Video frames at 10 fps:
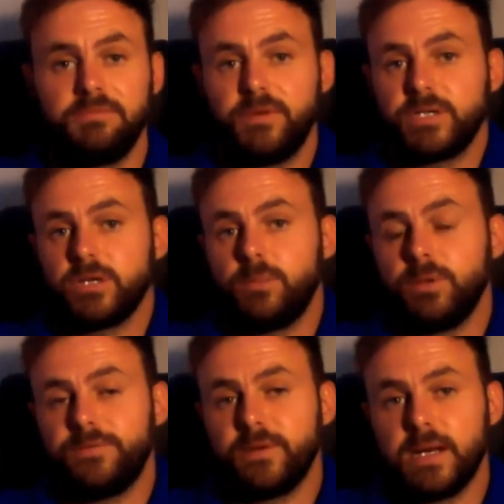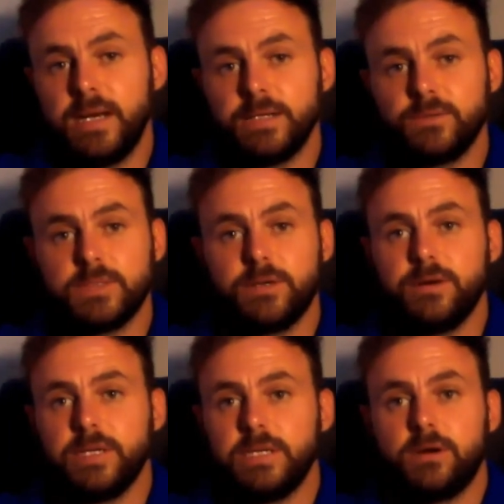for example, if a client wants a
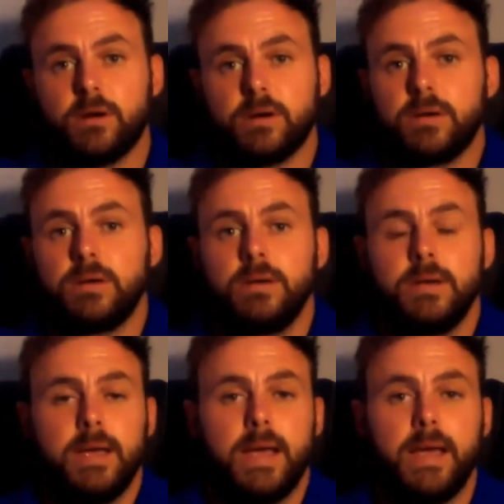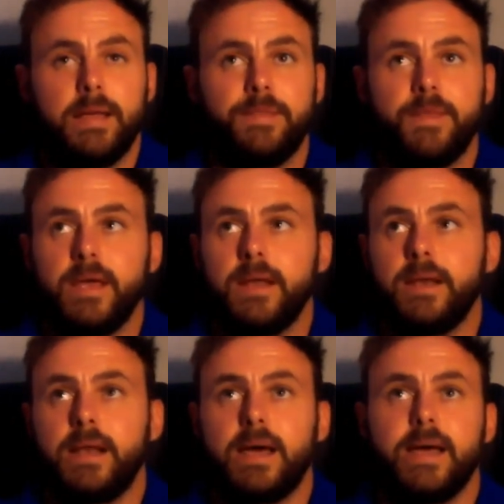rustic garden and
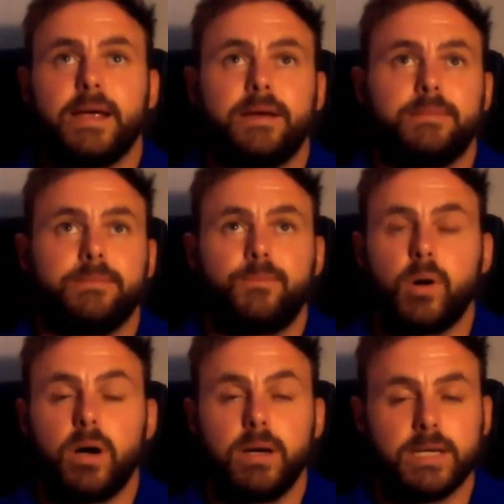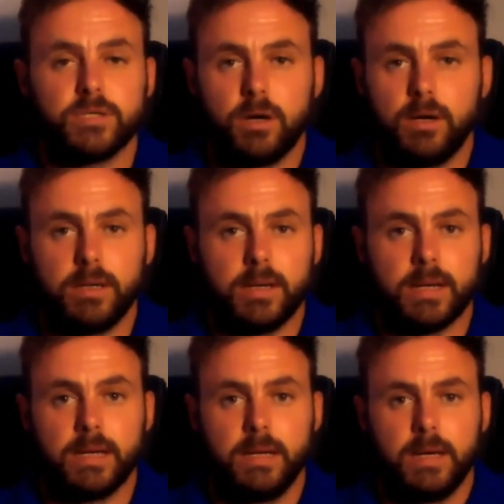they like Bali as a holiday,
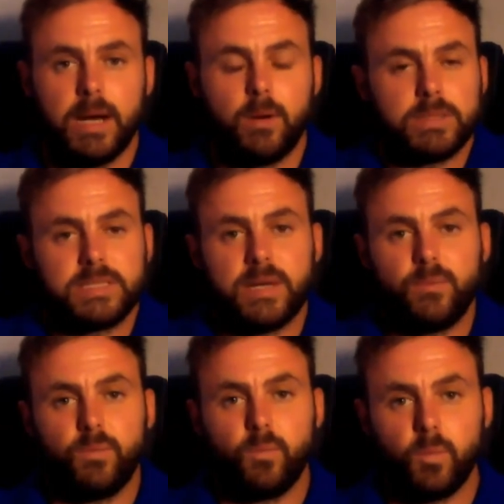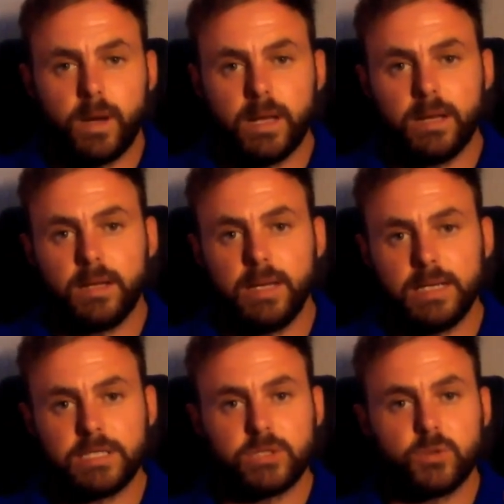I'll some way
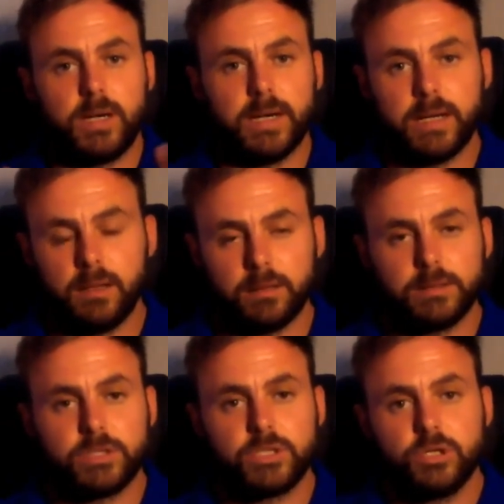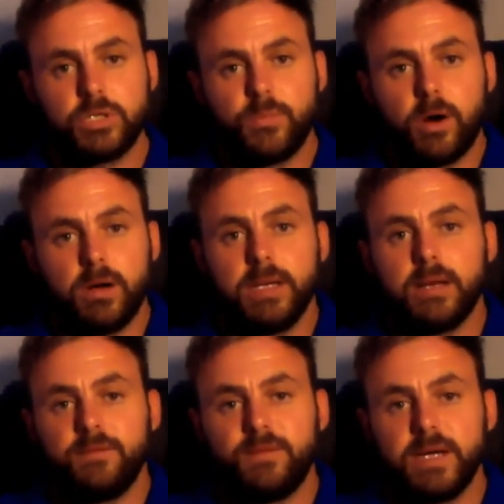intertwine. I'll search Bali,
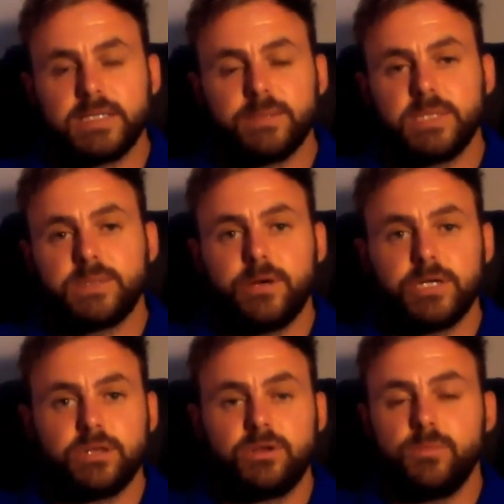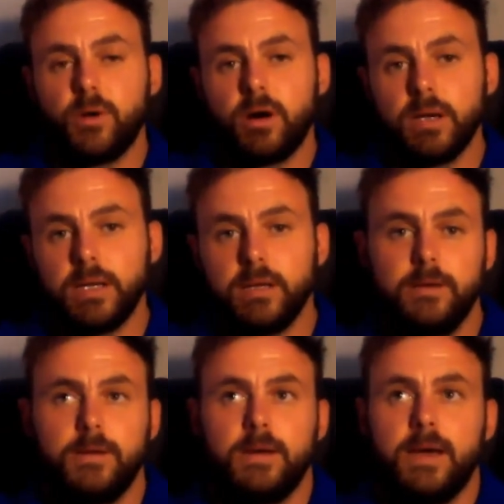I'll find some inspiration through Bali,
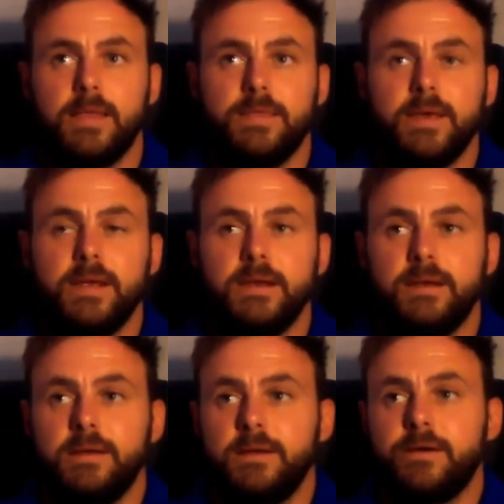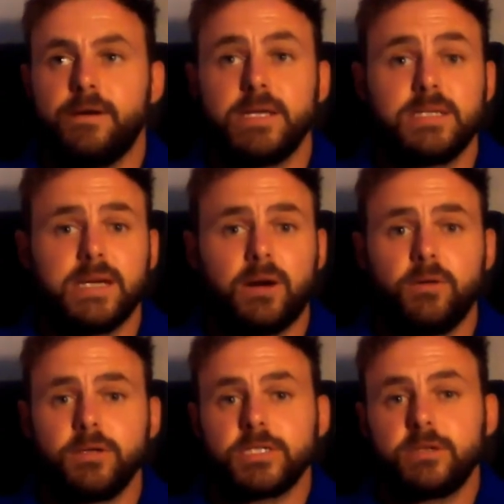and then rustic, I
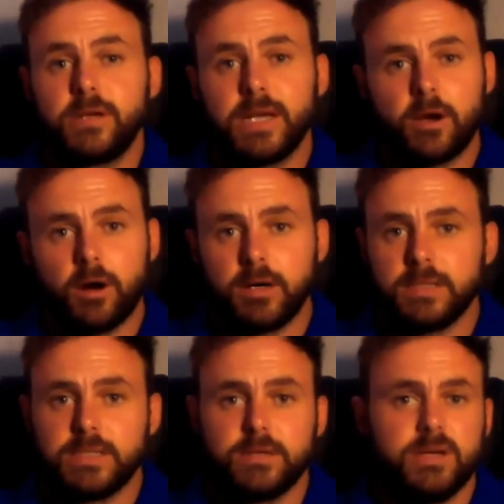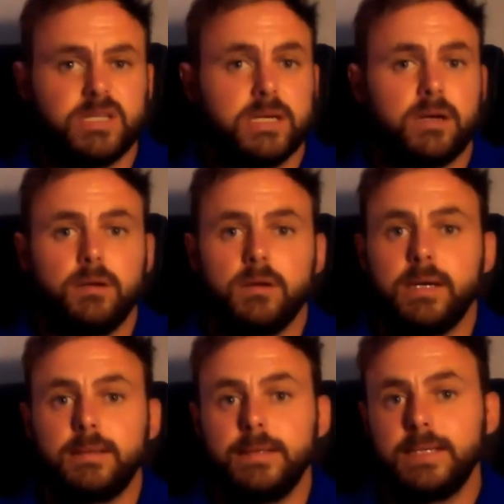won't just look at gardens and rustic. I'll look
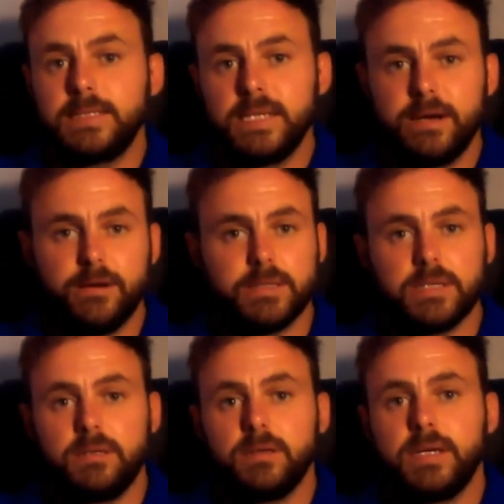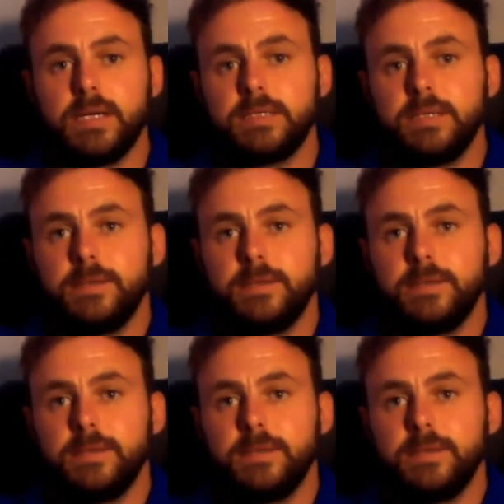at interiors. I'll look at